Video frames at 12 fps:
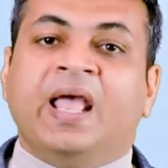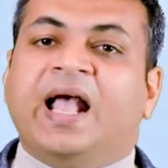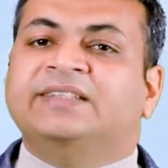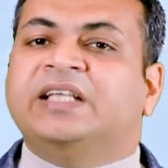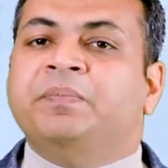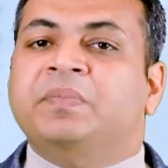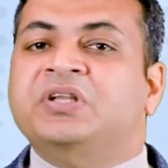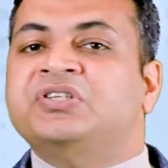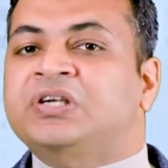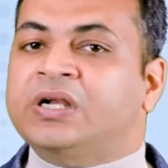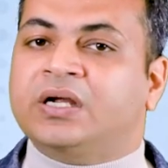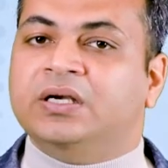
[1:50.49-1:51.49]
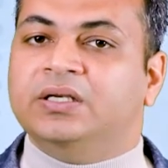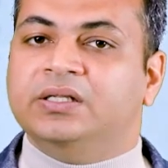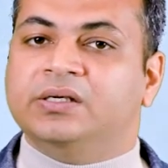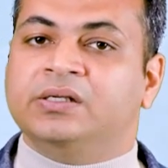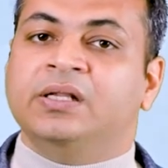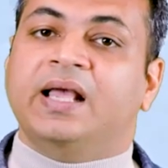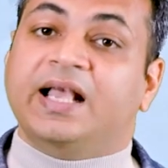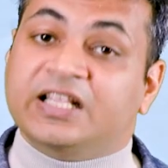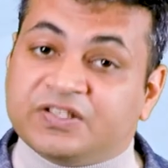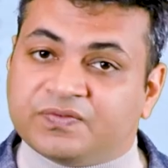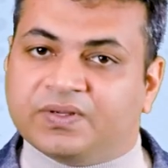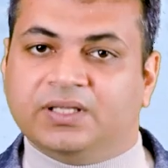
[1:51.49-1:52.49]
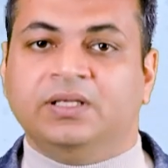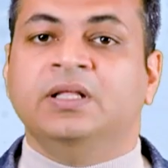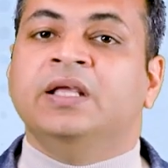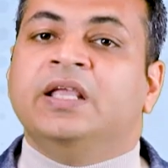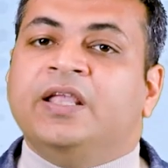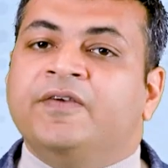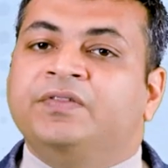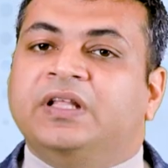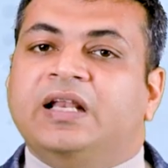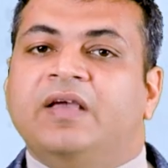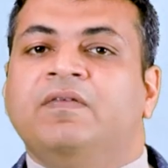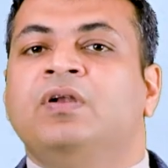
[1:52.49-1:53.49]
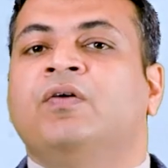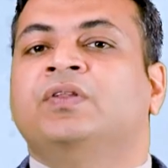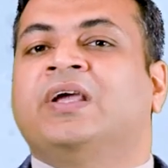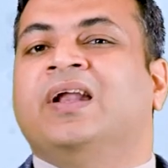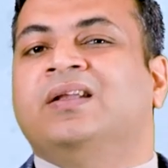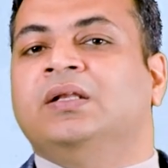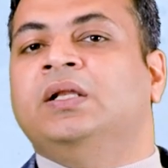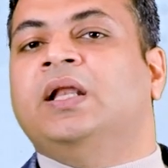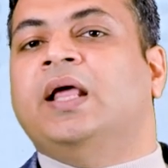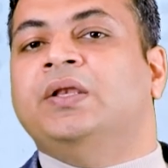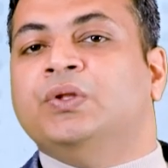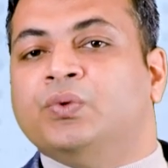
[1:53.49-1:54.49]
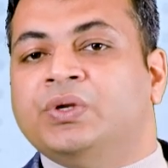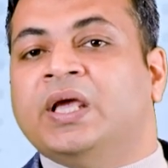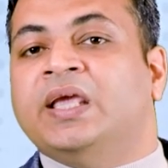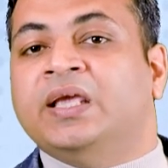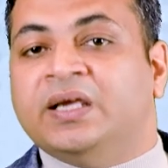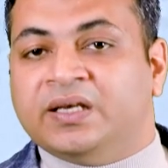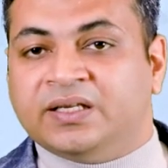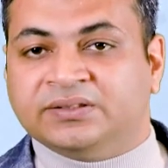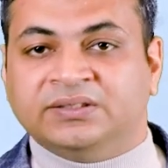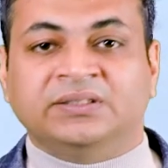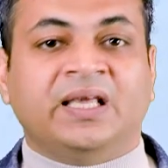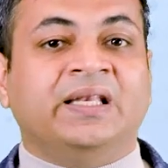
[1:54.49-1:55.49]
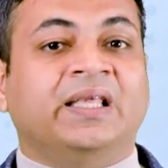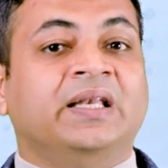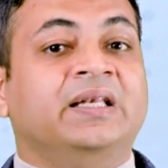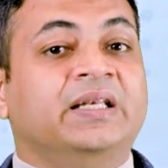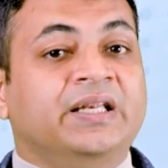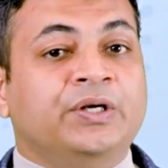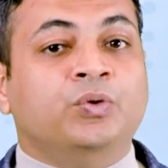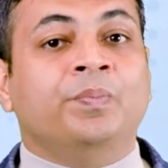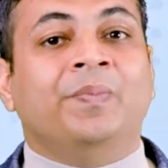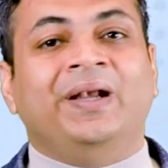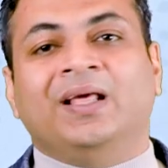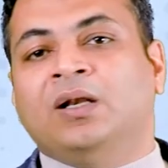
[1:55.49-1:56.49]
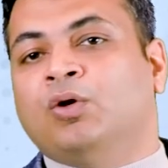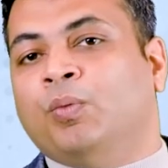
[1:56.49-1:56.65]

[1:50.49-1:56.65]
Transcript: As I mentioned earlier as well, if the level of the creatinine and urea increases, it can lead to medical